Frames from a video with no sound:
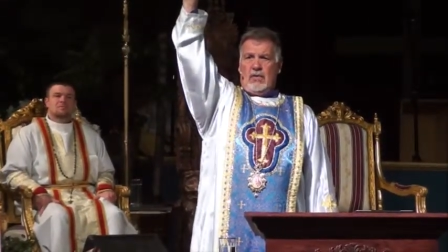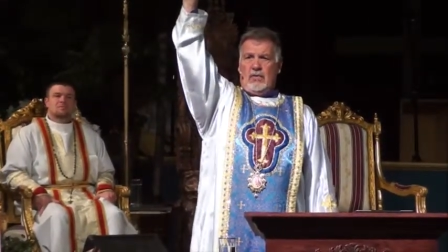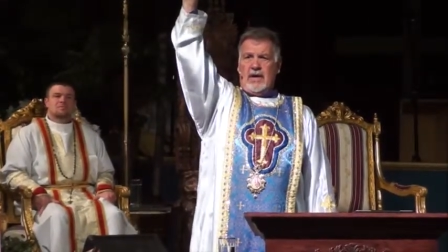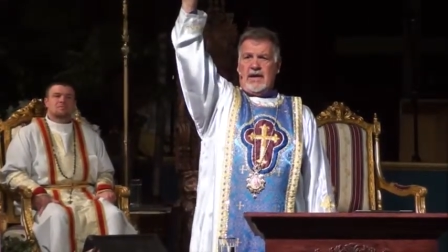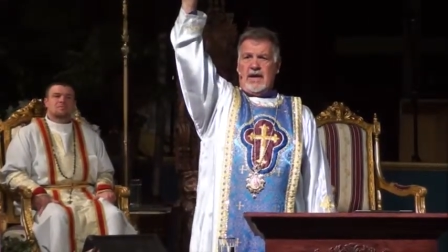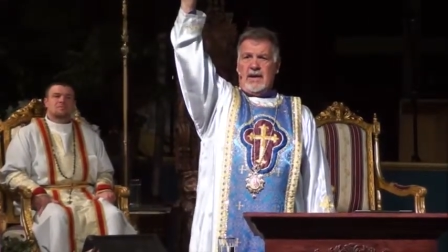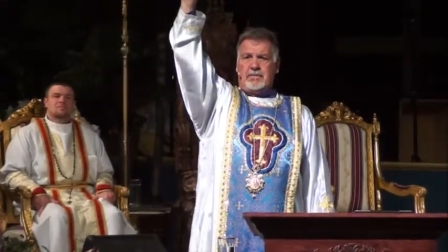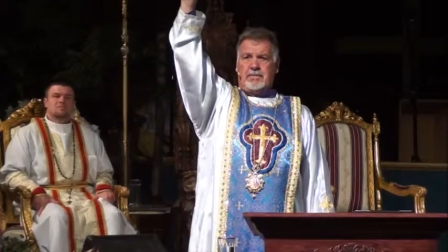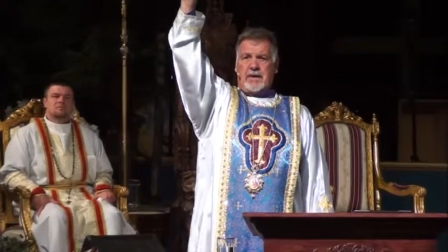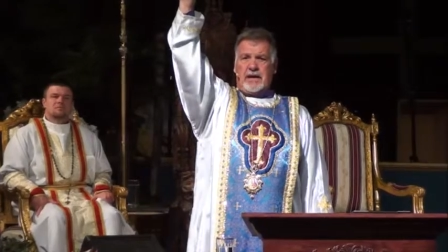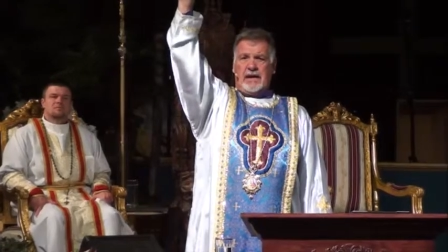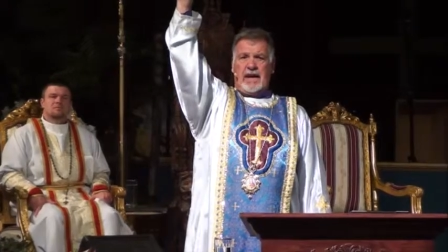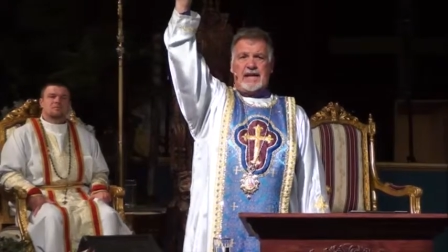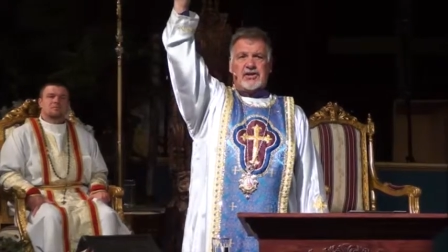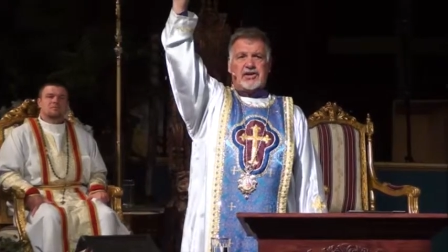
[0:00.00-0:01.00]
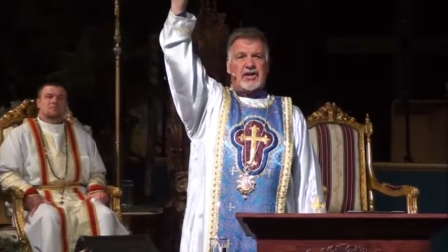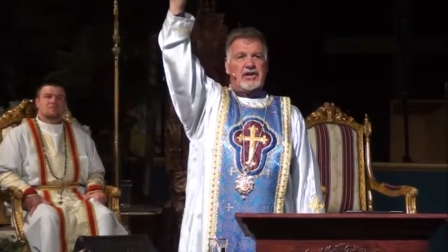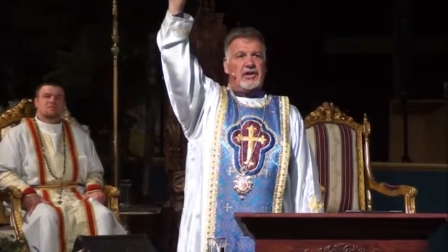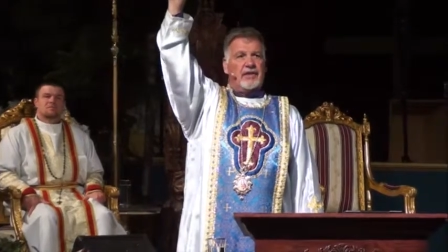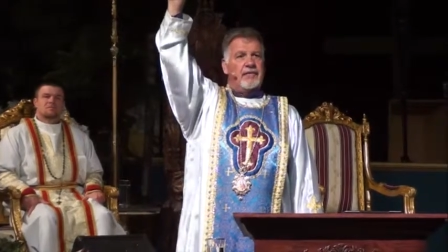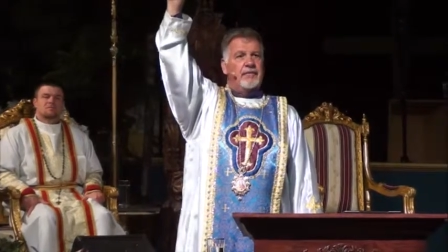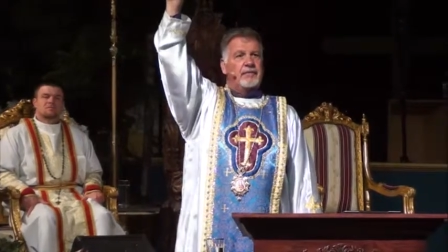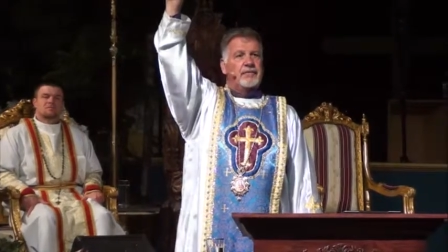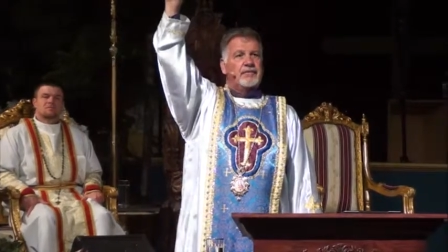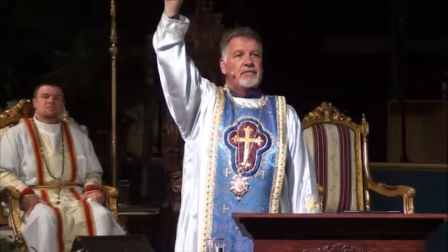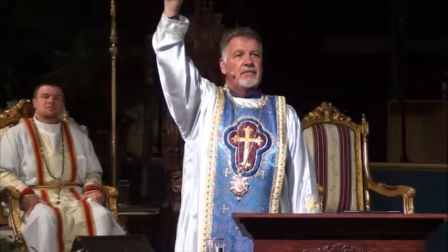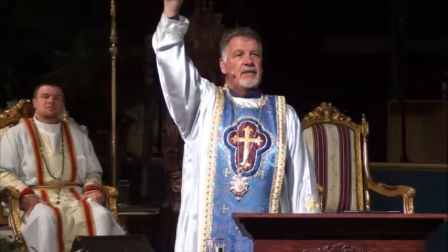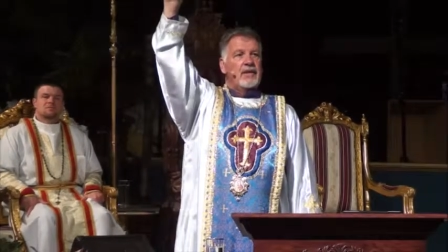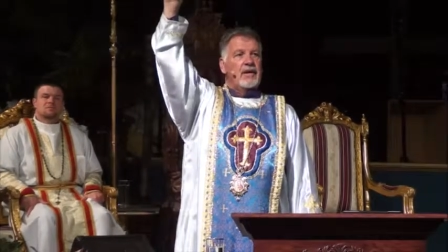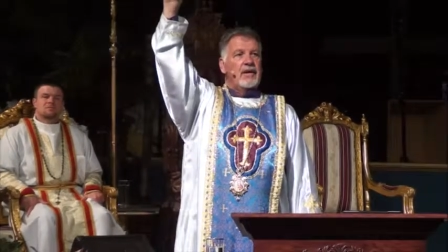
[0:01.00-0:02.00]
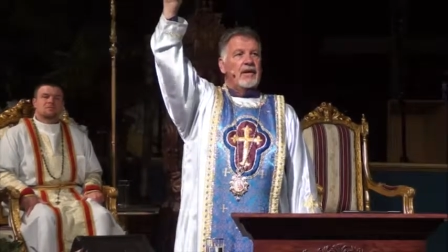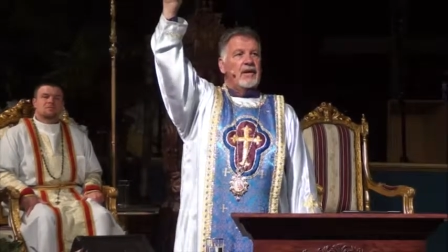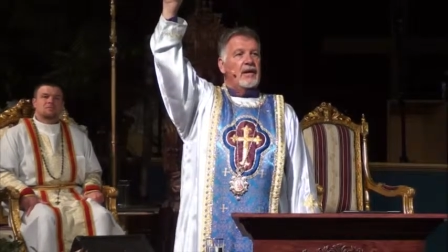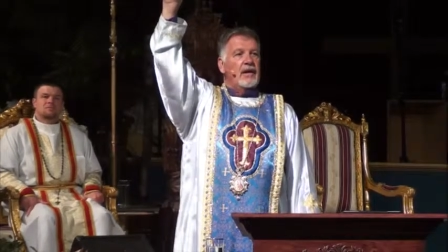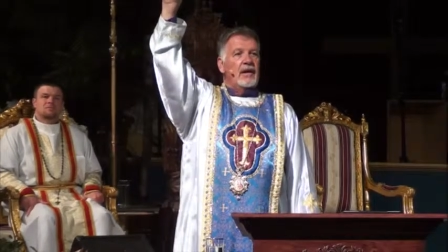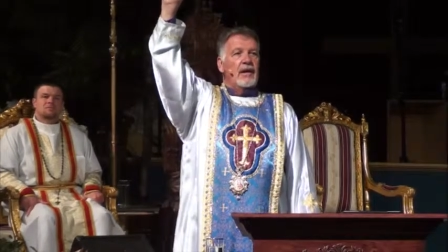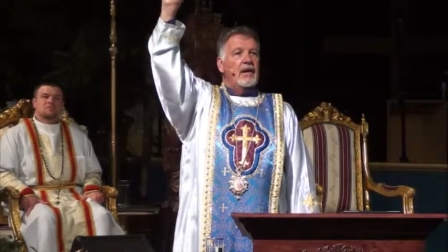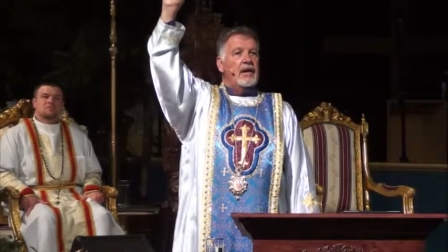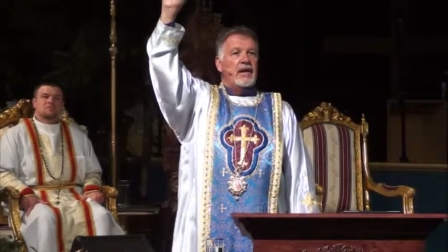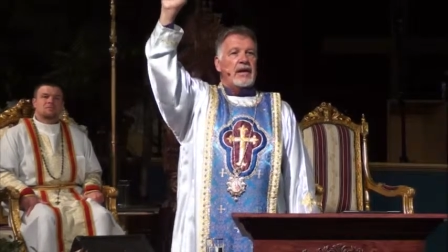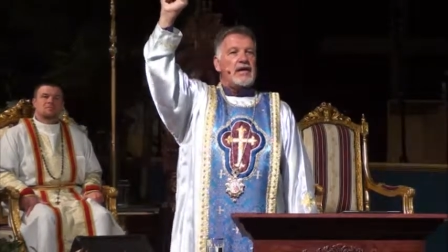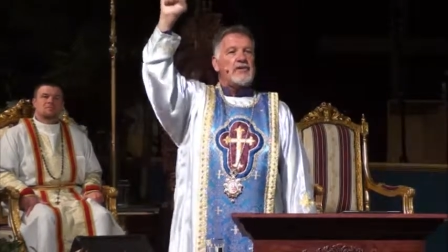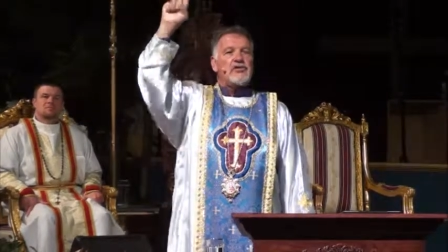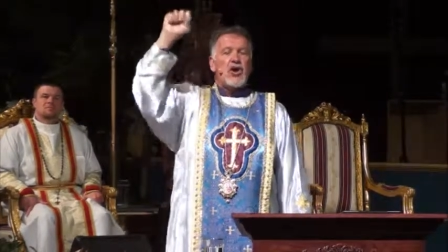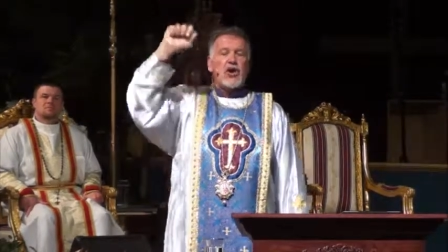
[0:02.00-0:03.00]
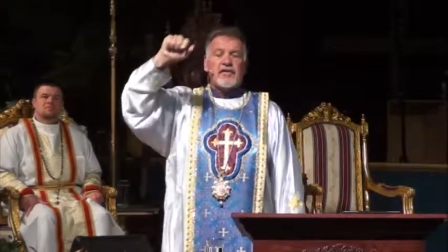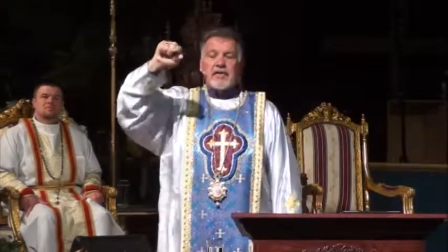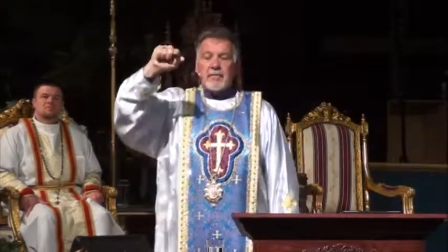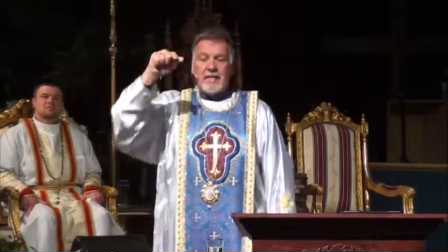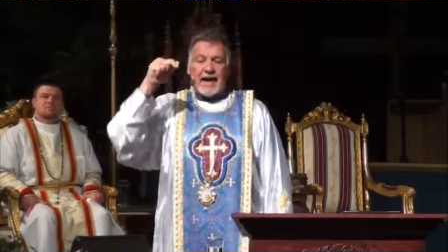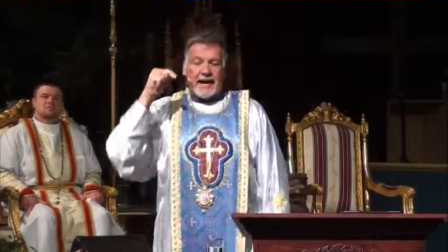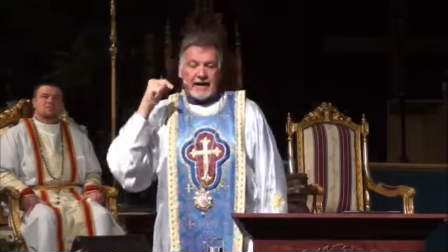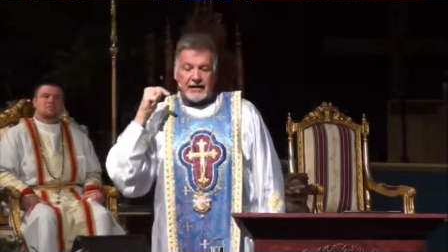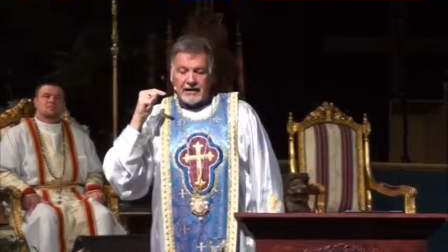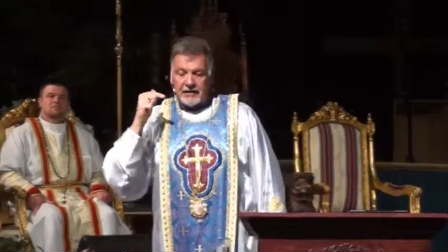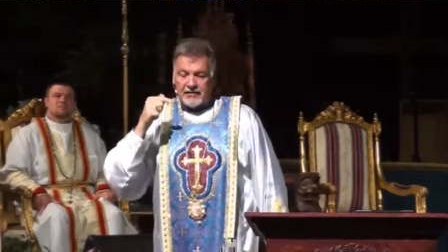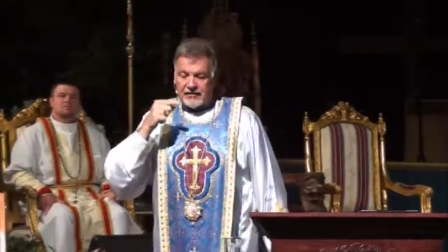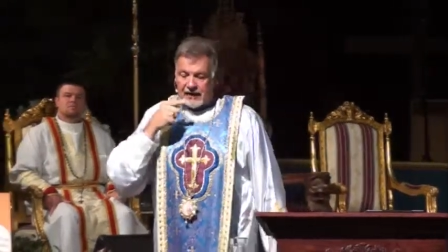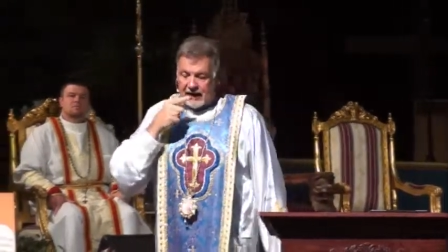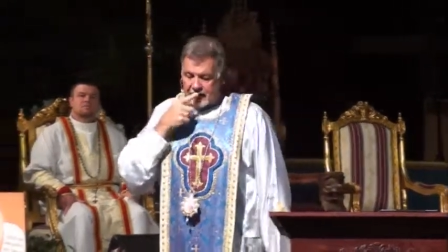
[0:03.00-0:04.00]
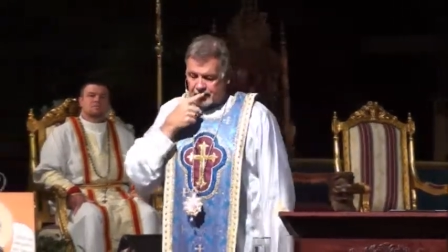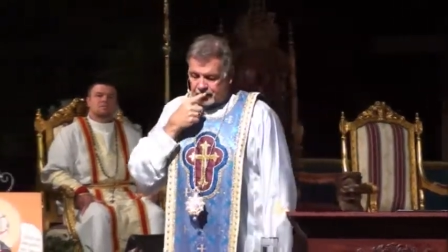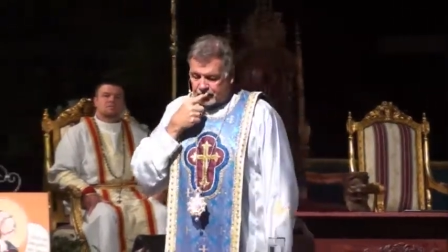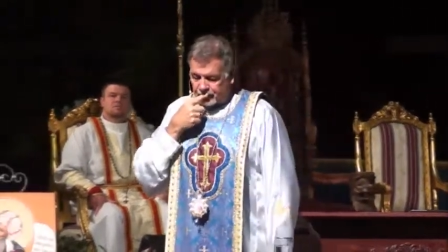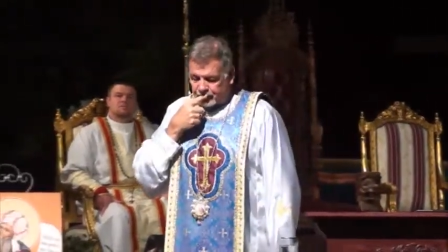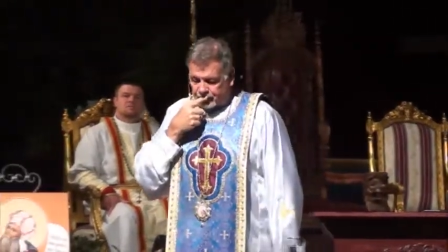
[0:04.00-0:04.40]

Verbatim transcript: manipulation. He told the man, he said,